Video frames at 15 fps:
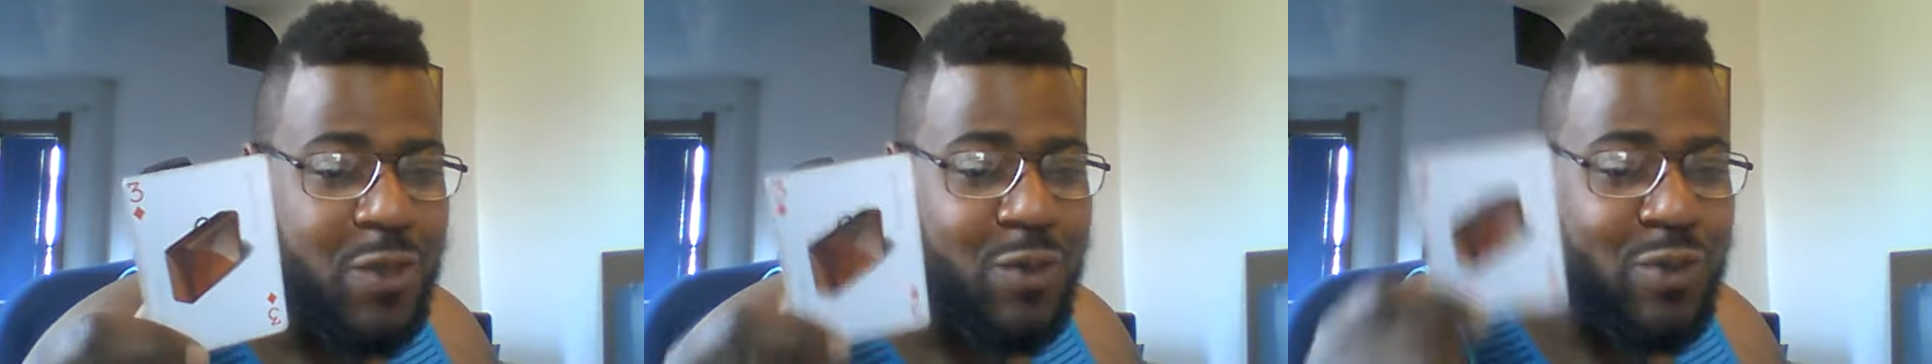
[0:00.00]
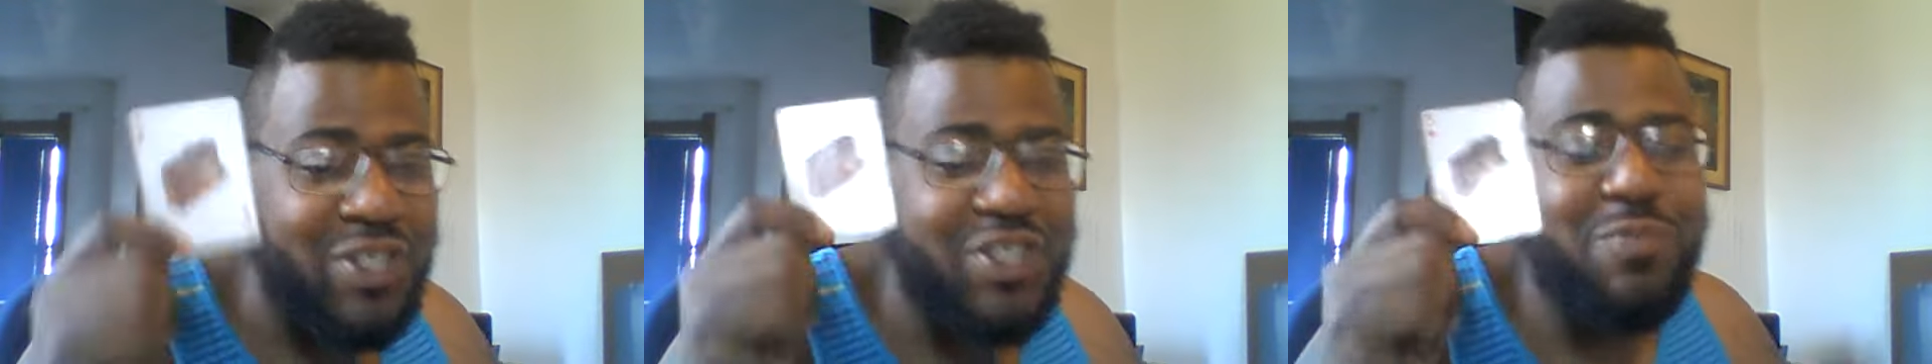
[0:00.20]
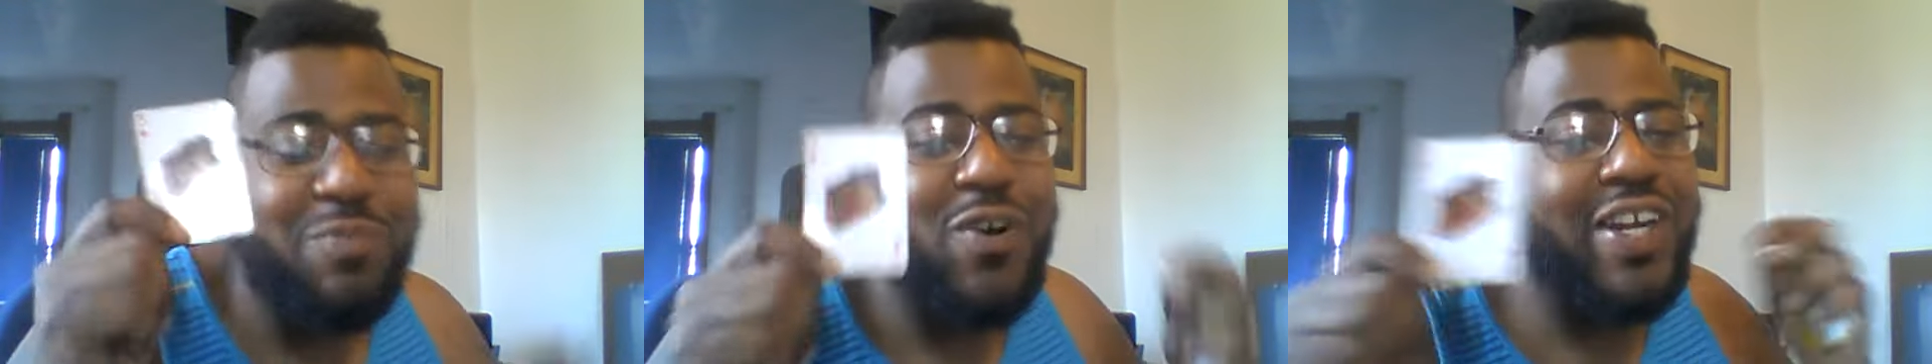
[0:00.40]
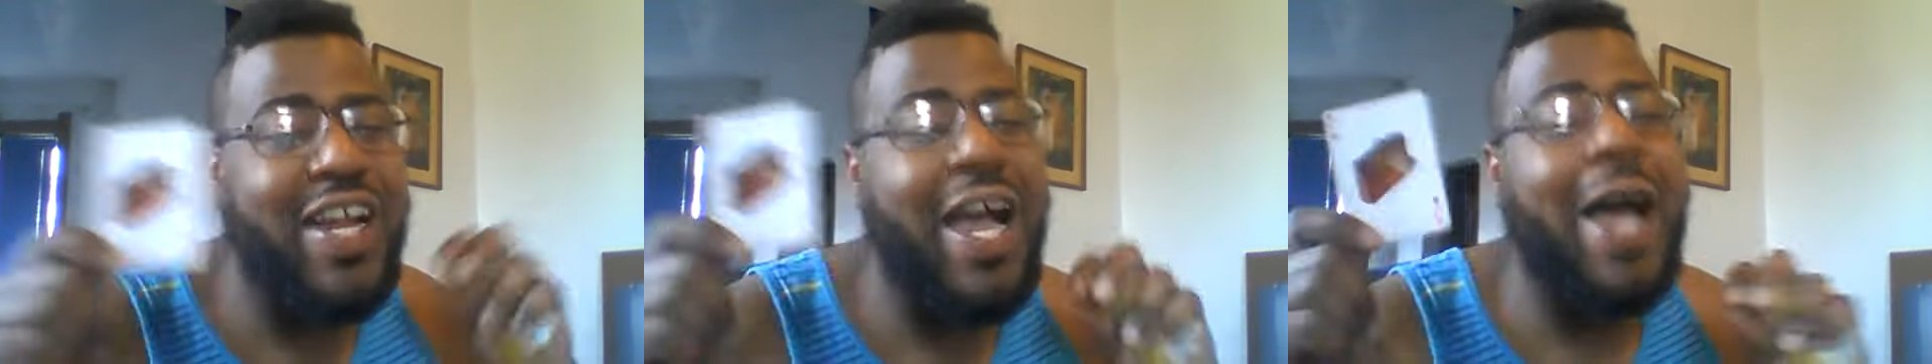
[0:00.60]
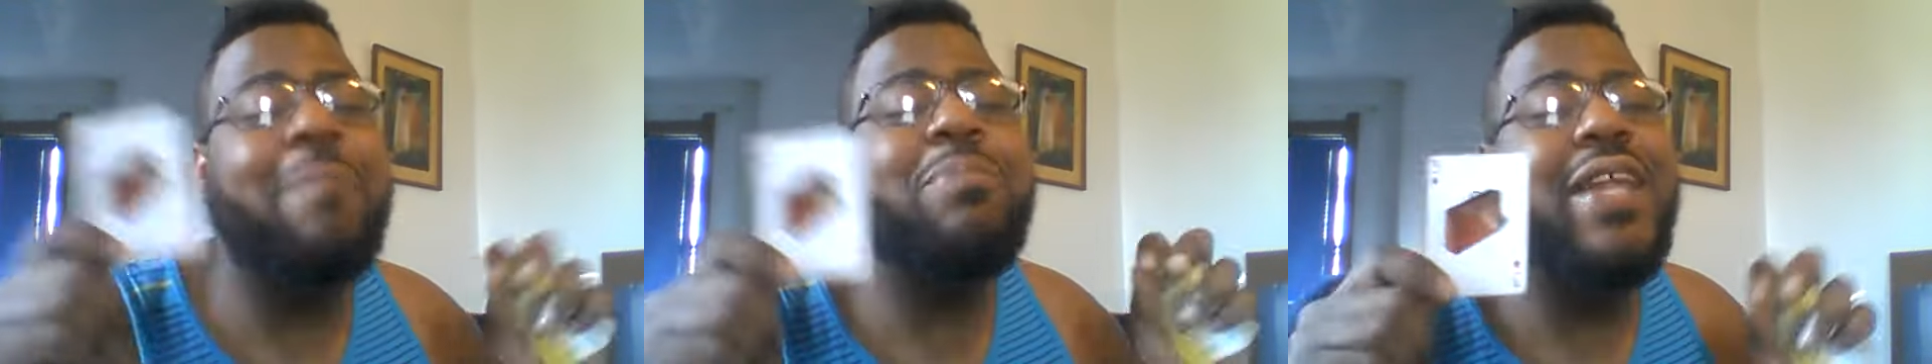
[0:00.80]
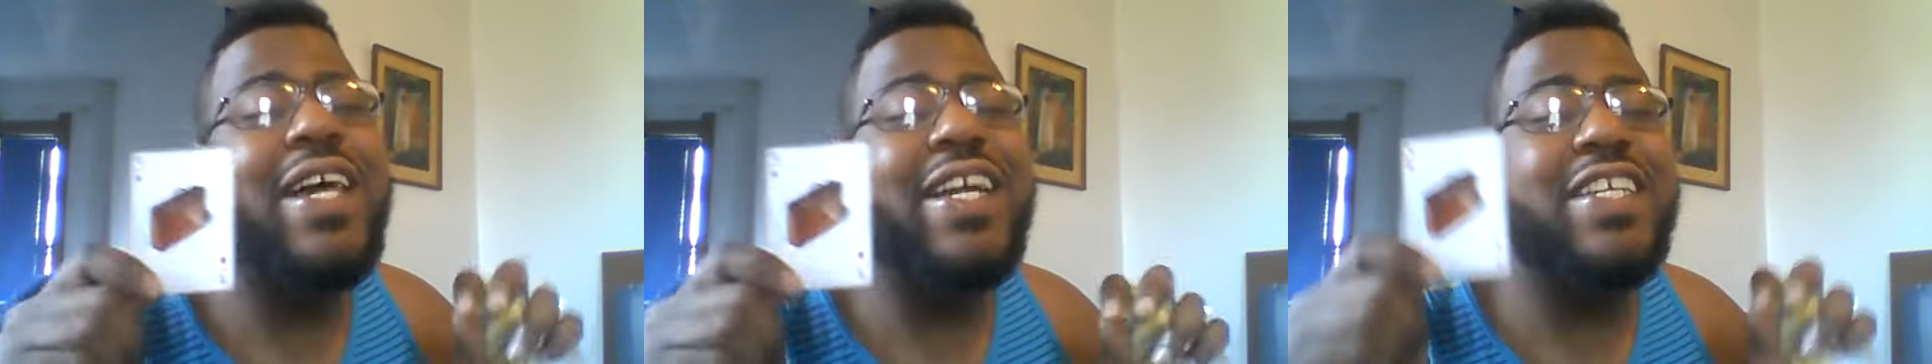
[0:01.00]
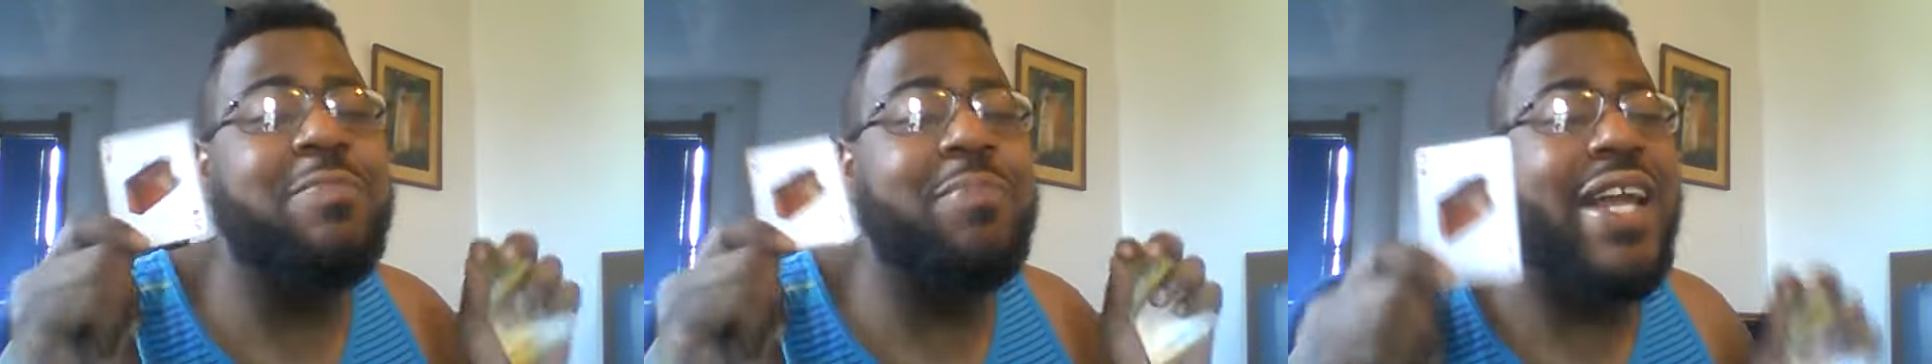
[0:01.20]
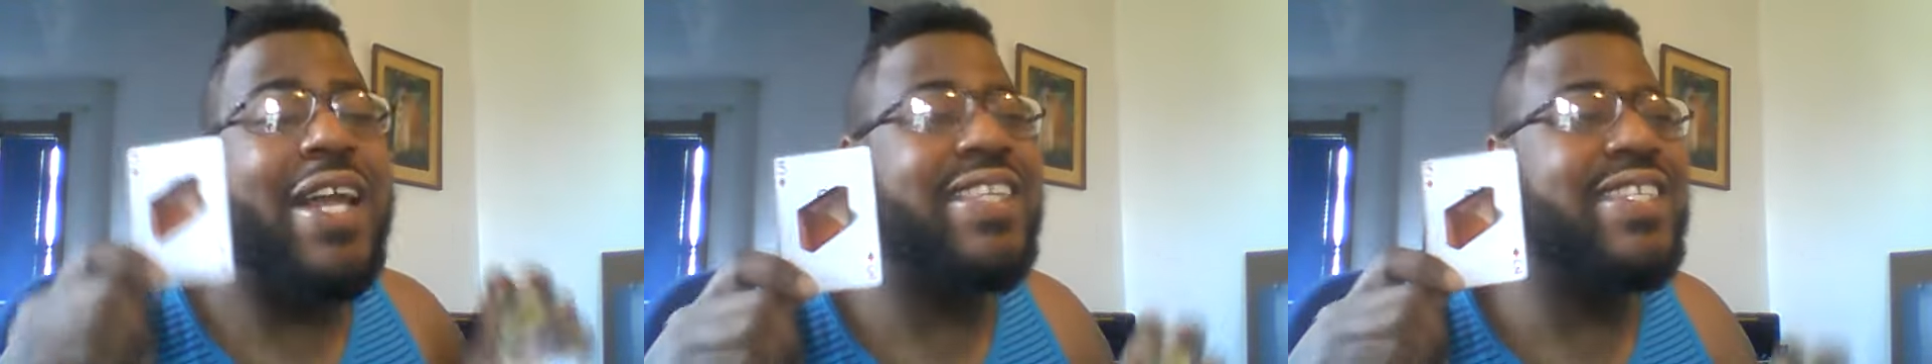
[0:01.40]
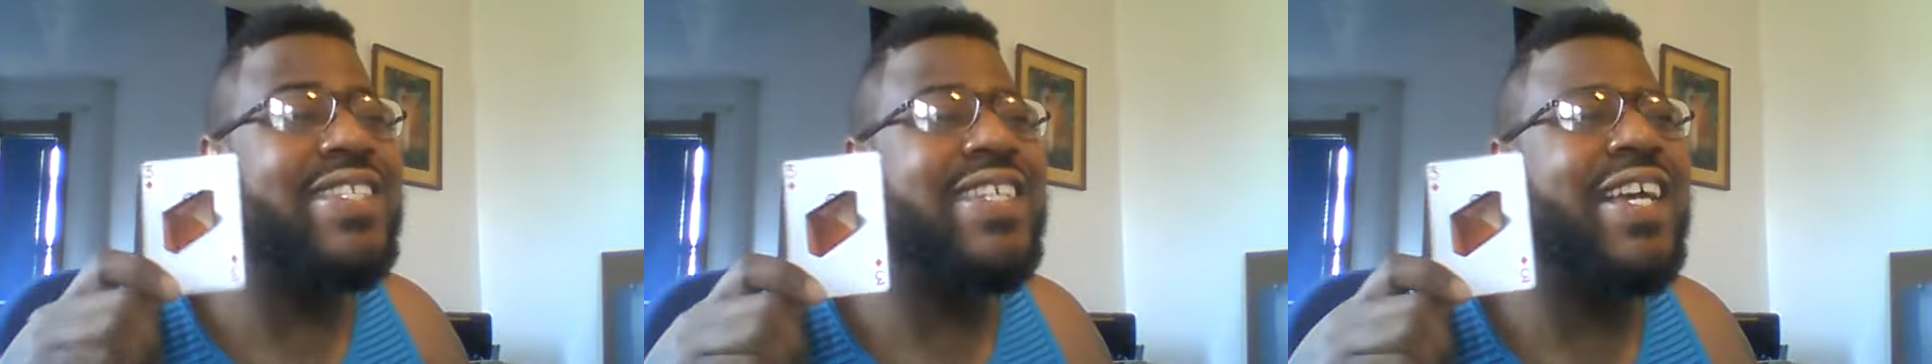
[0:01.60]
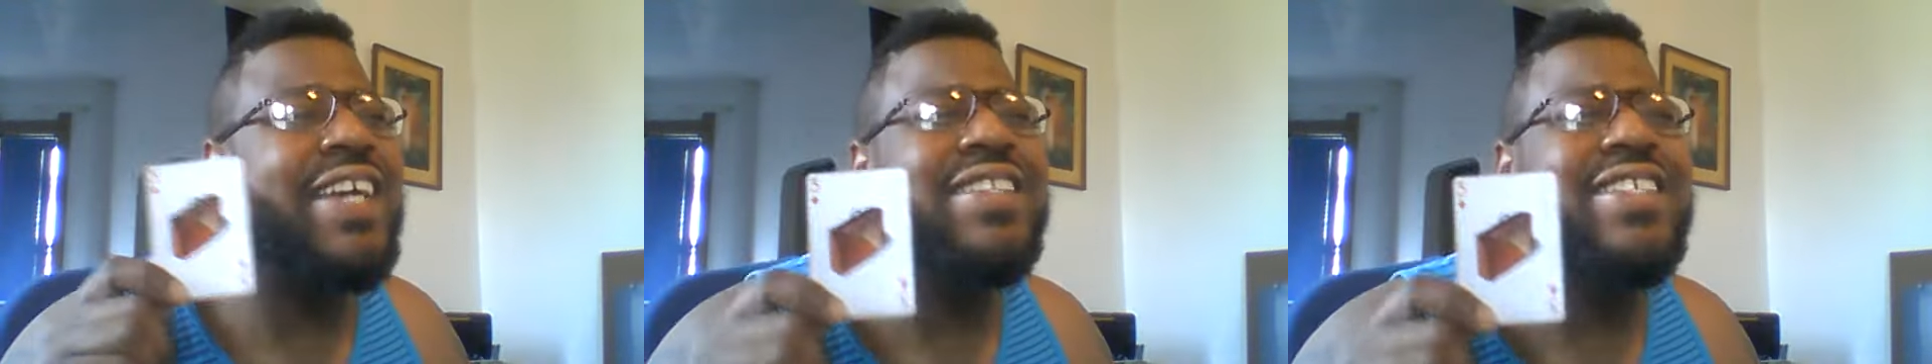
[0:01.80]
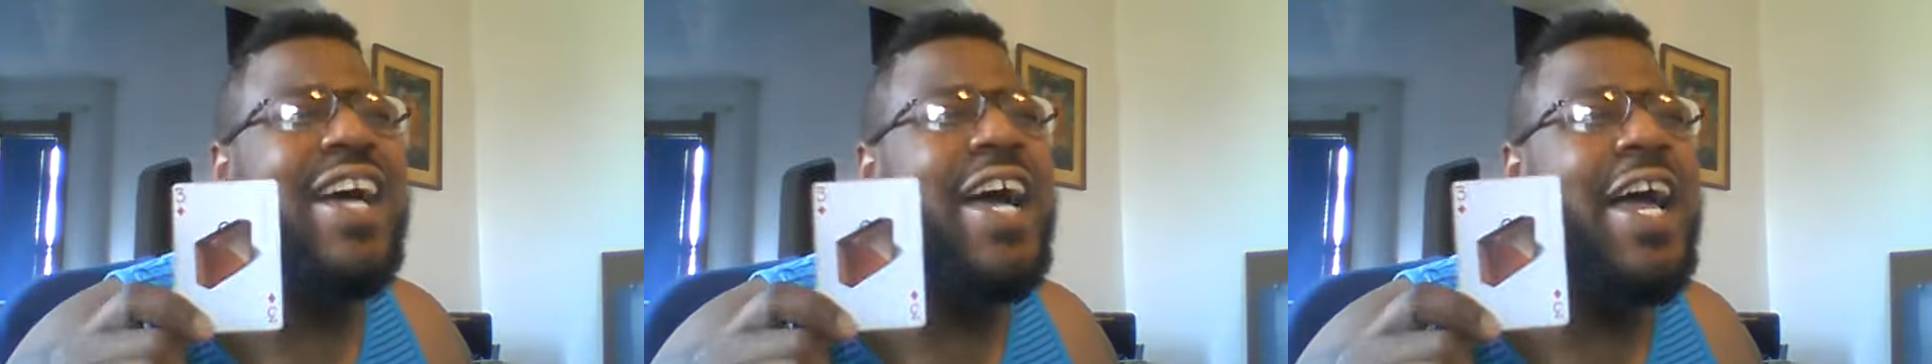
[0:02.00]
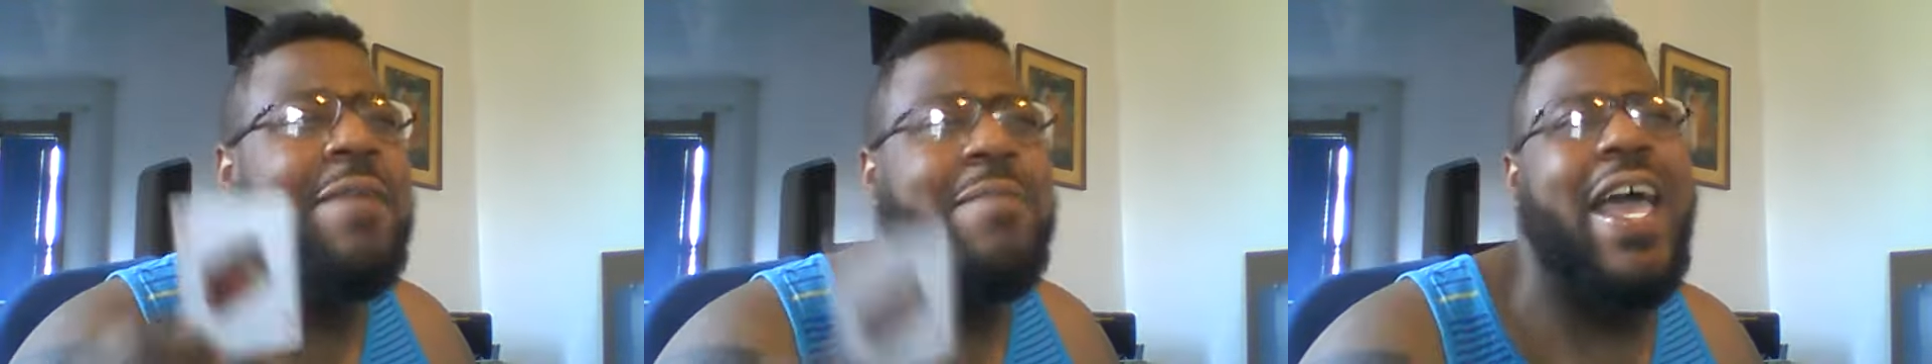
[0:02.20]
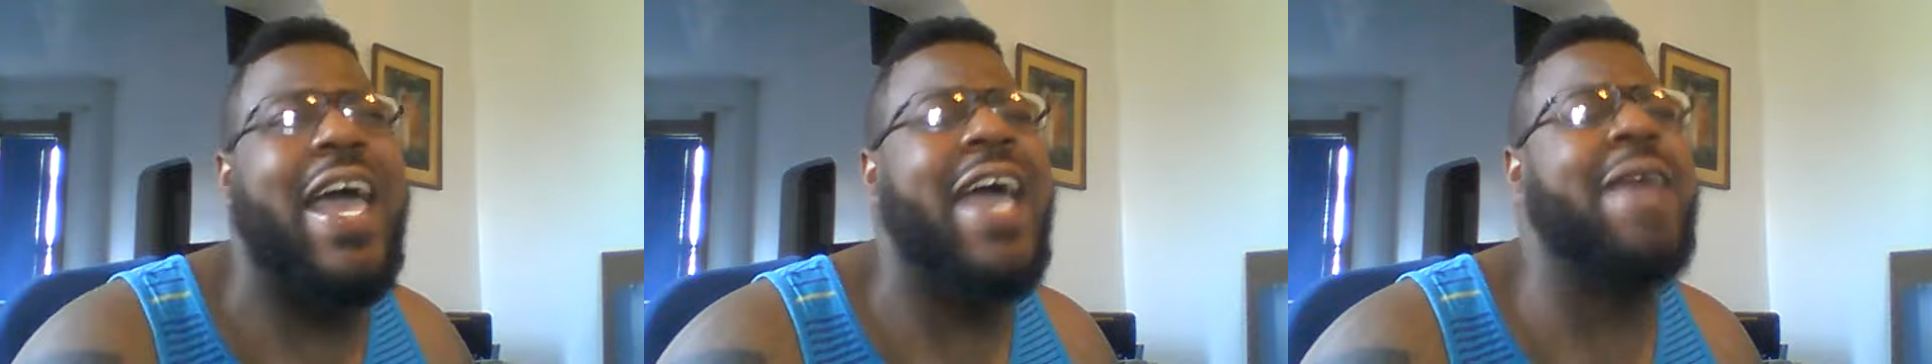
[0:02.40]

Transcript: which is more complex, but at the same time,